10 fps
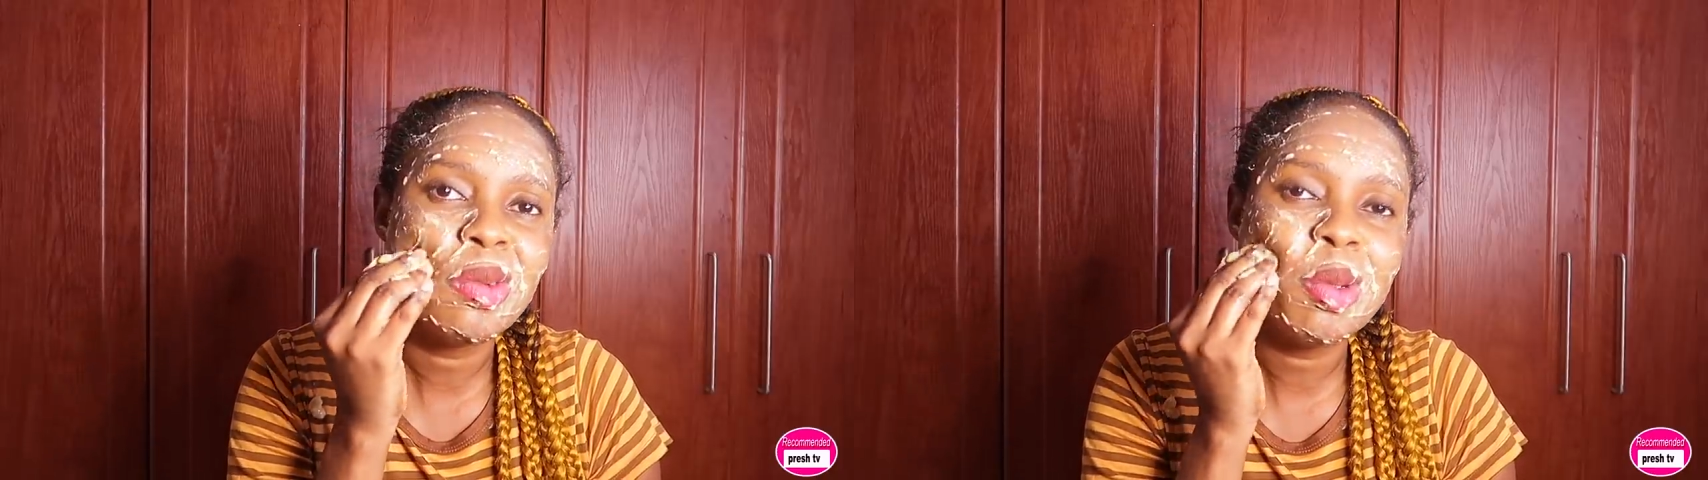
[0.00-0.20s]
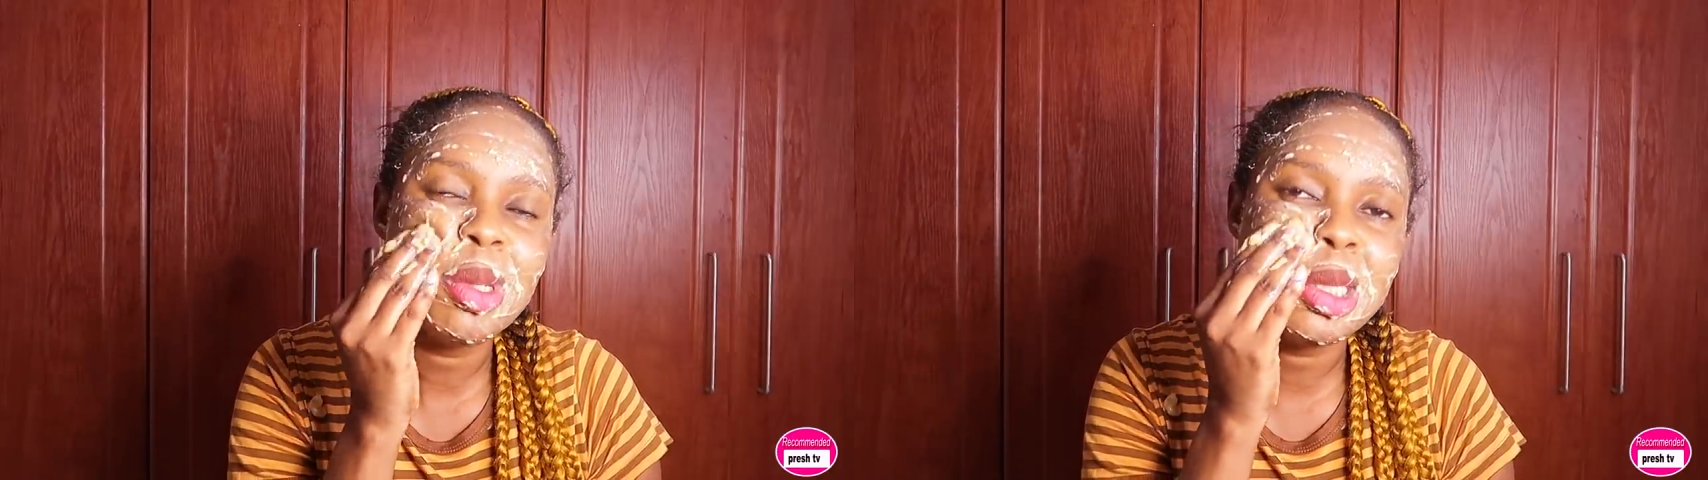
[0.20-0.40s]

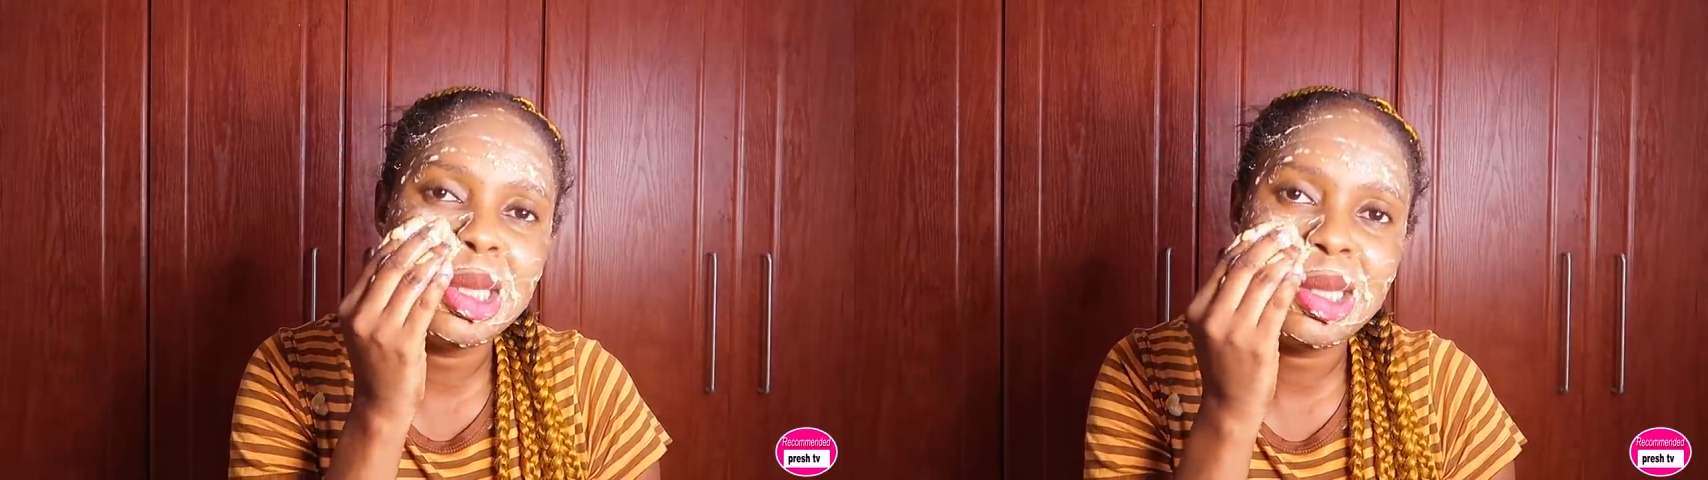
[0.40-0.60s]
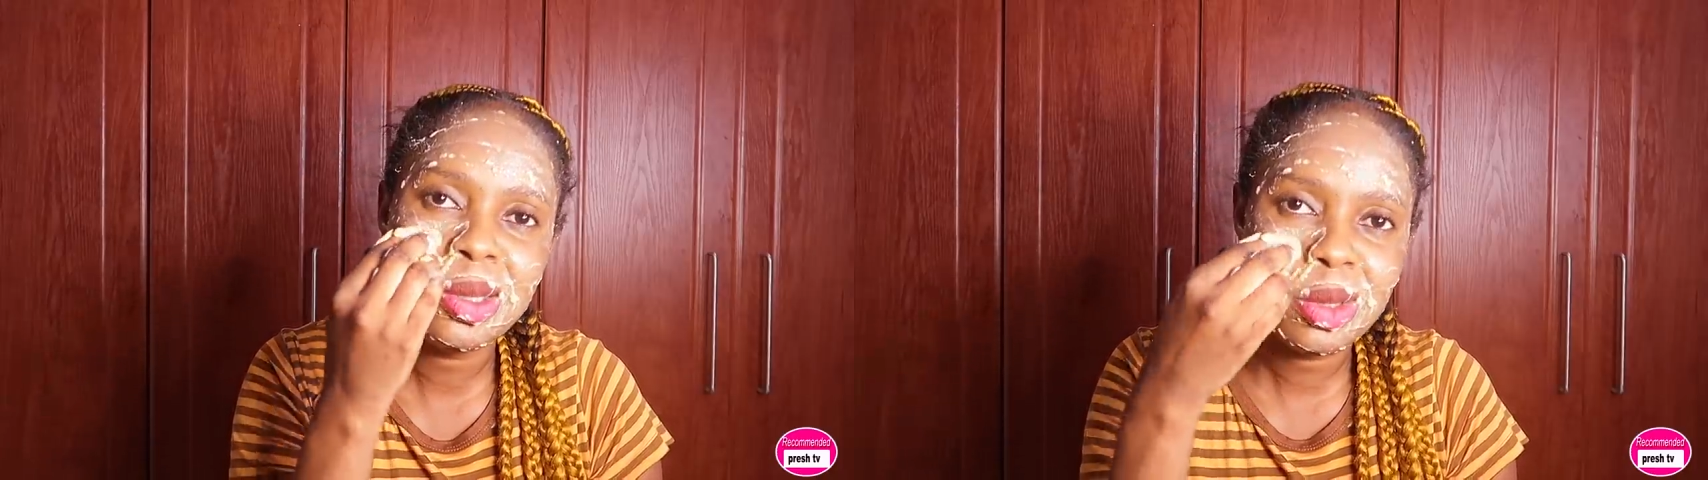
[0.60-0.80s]

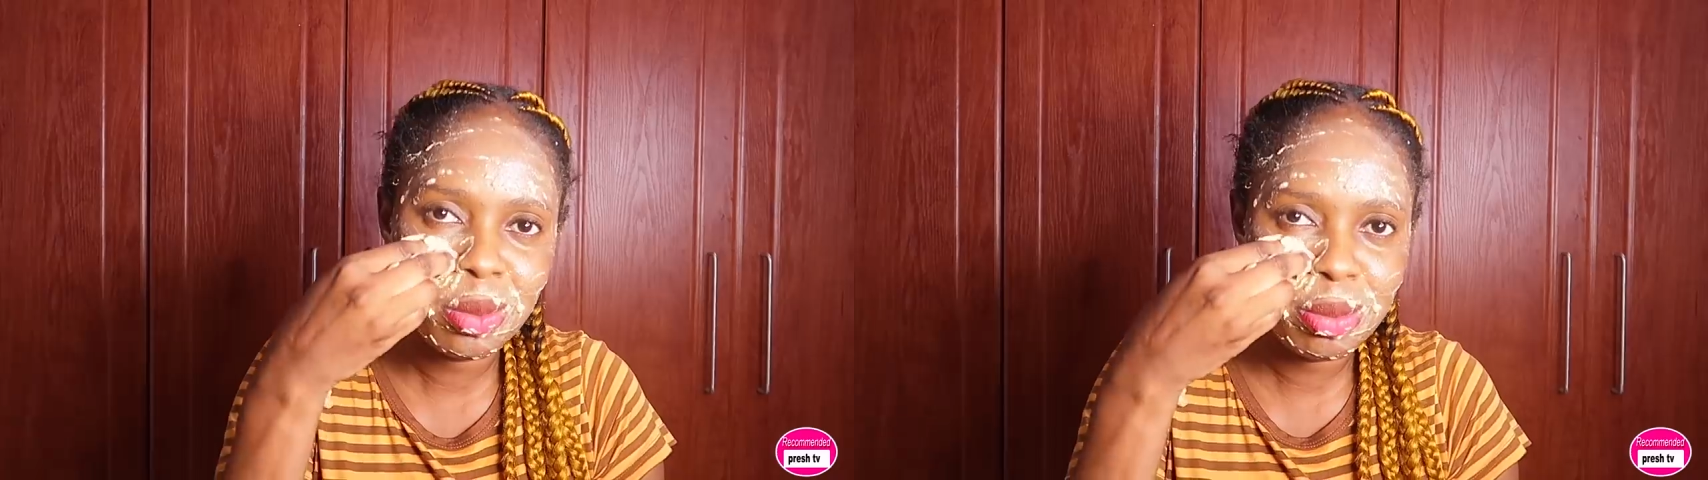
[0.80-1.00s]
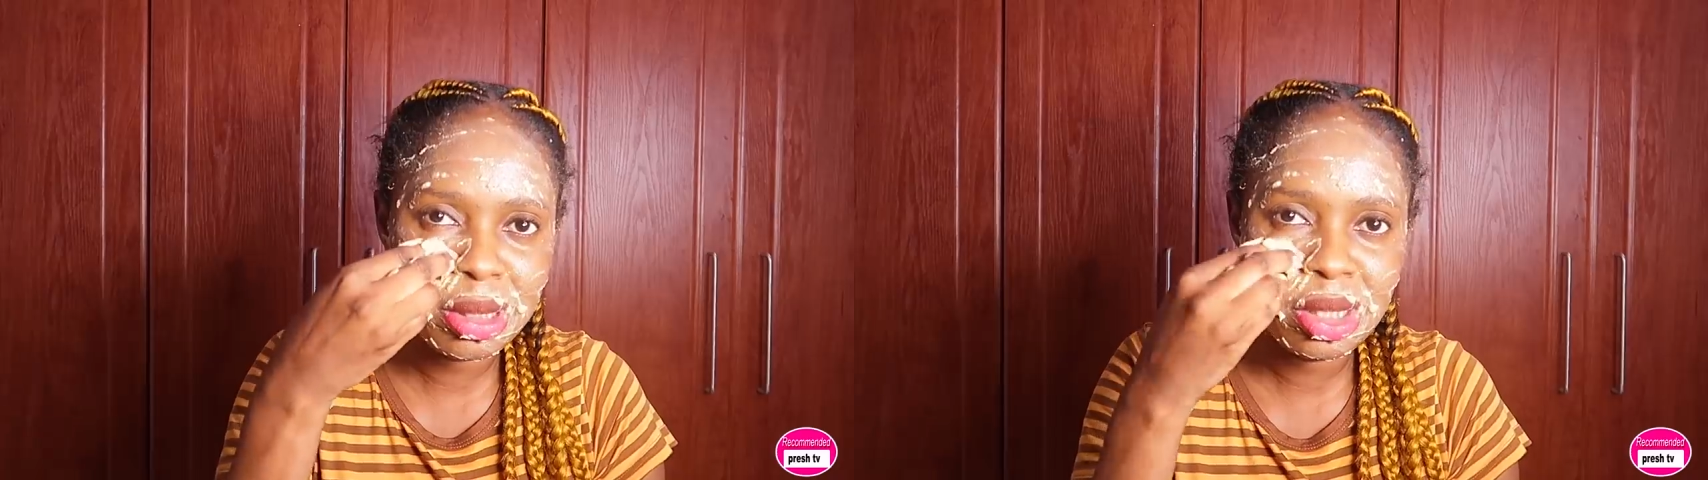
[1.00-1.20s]
remedy to
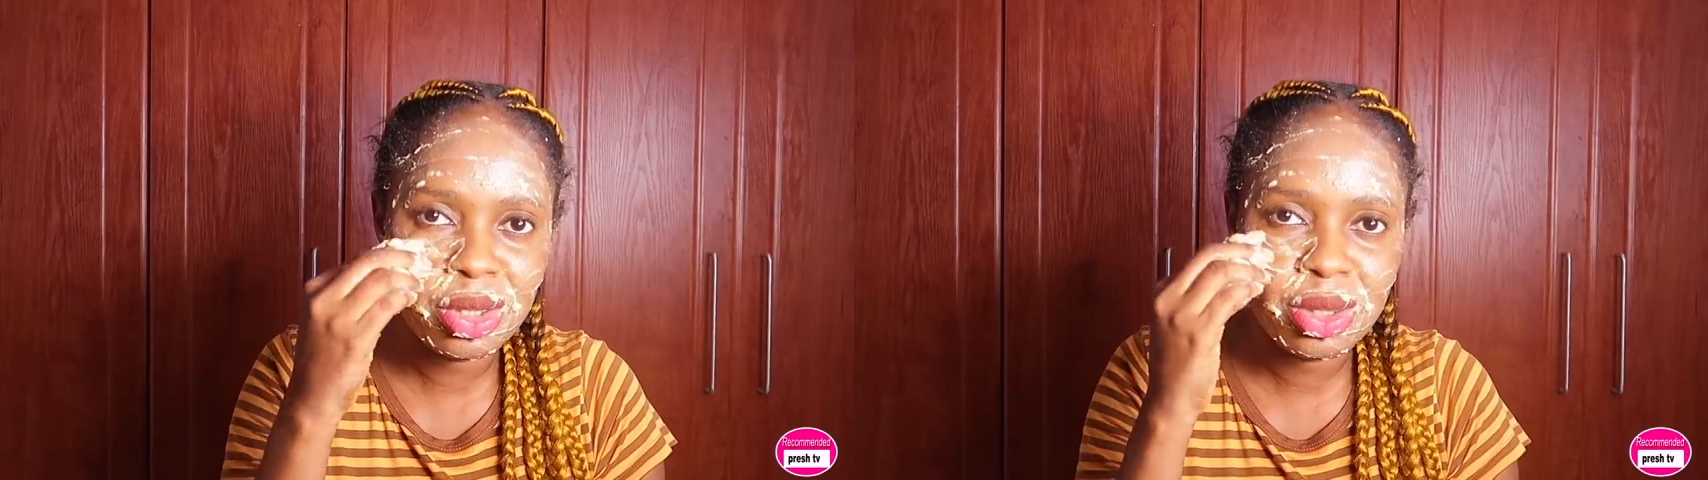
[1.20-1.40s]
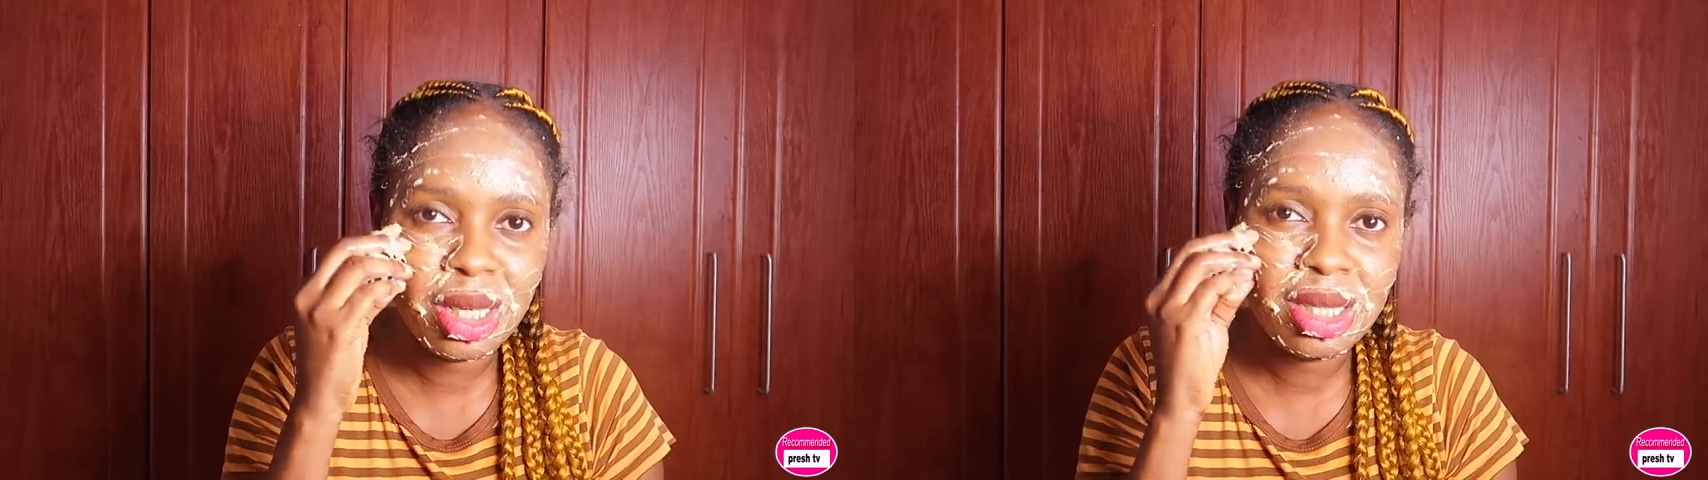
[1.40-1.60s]

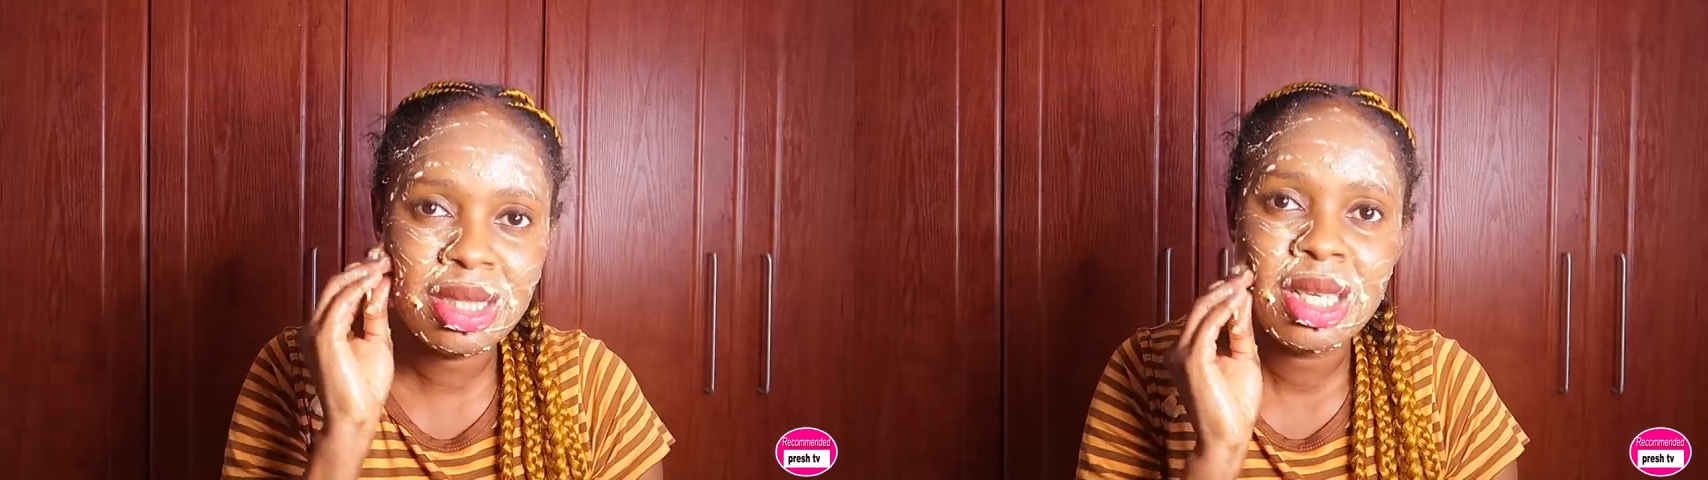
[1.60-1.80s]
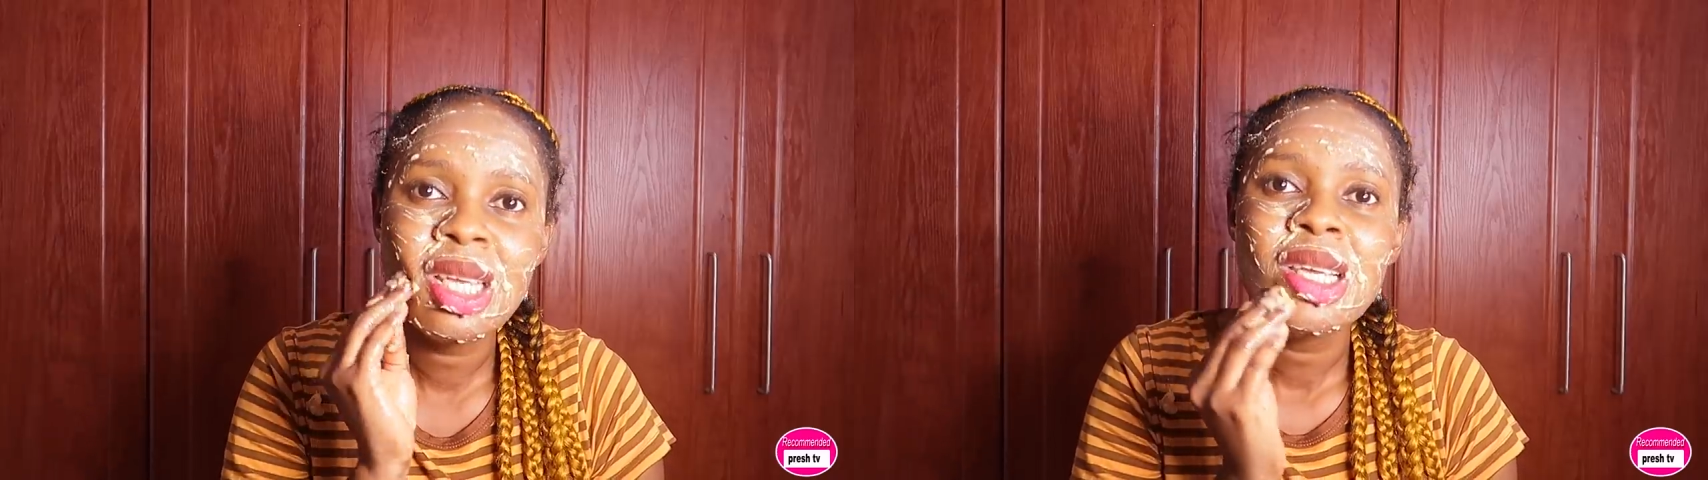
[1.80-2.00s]
penetrate